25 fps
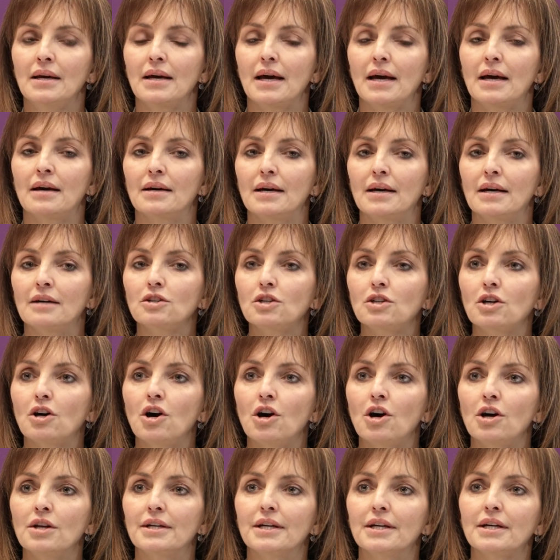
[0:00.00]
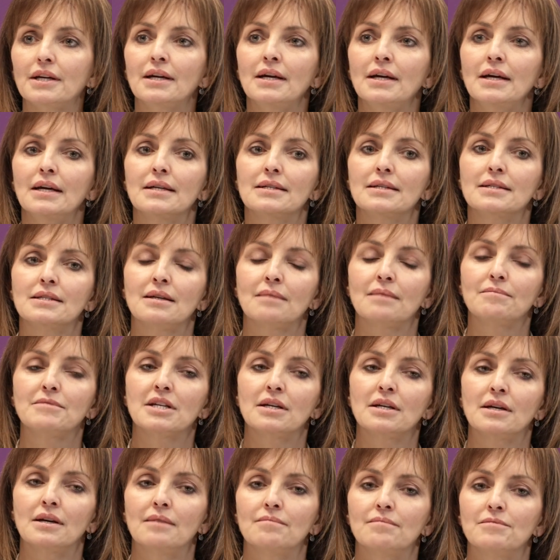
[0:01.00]
alcoholic,
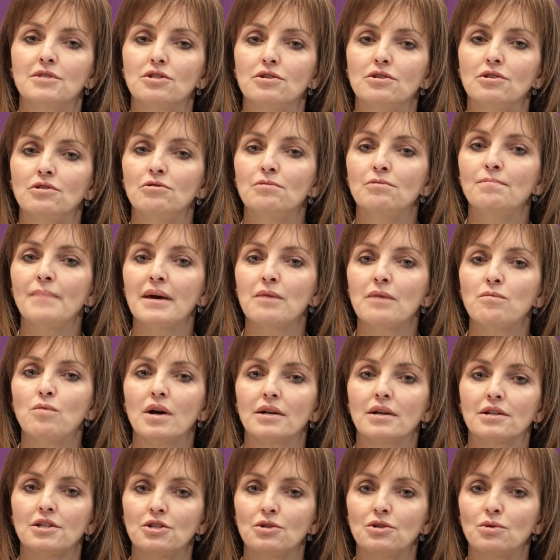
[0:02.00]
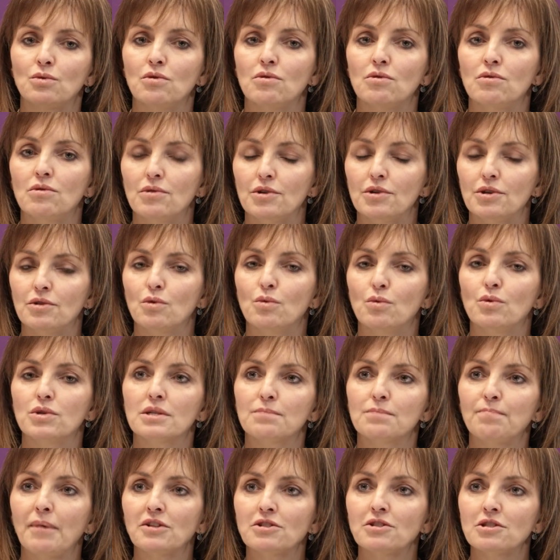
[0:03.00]
sometimes you may want your
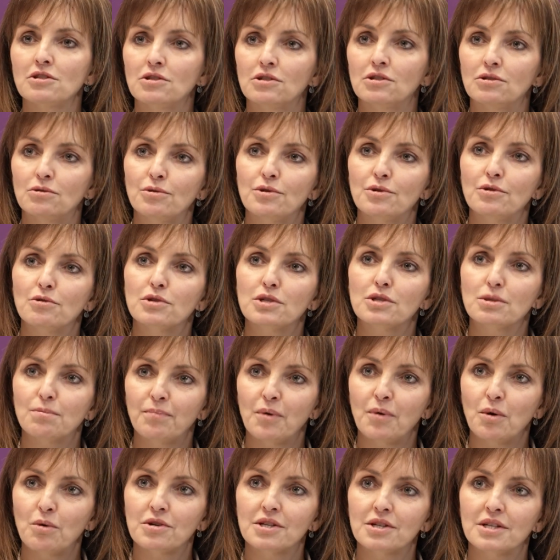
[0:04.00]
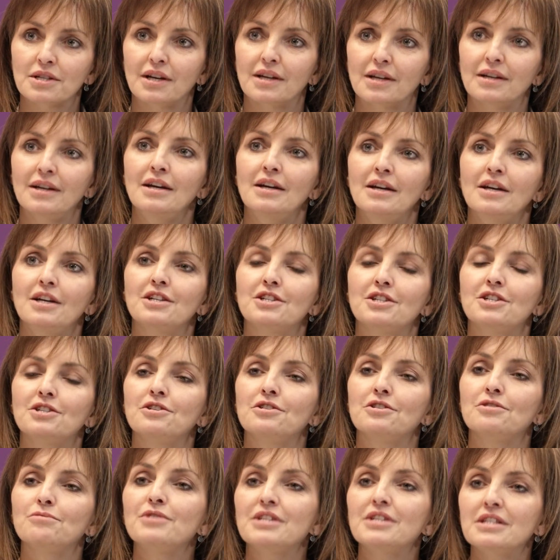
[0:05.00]
sponsor or your supporter
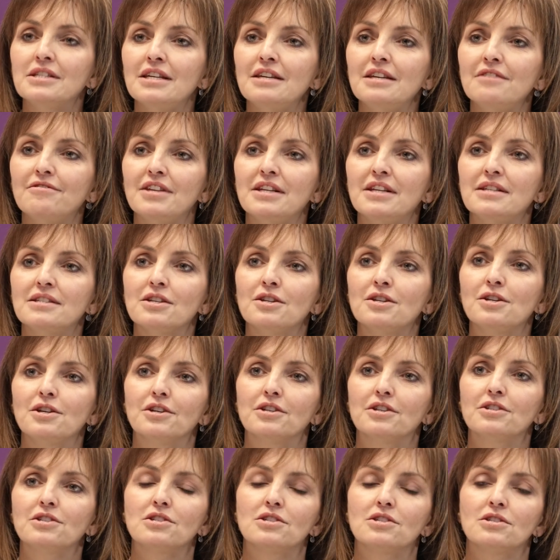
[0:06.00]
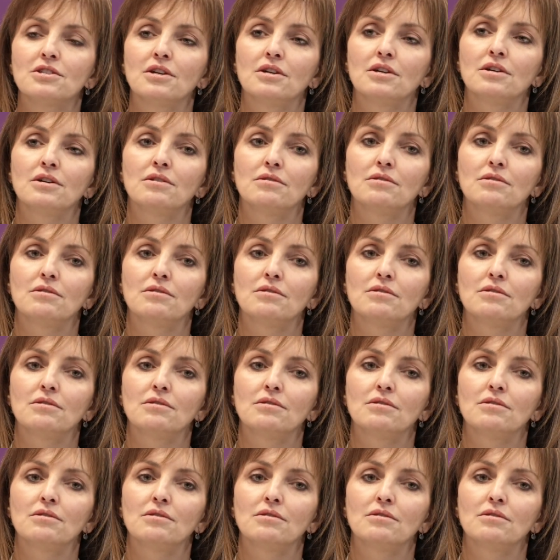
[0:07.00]
to receive these alerts. So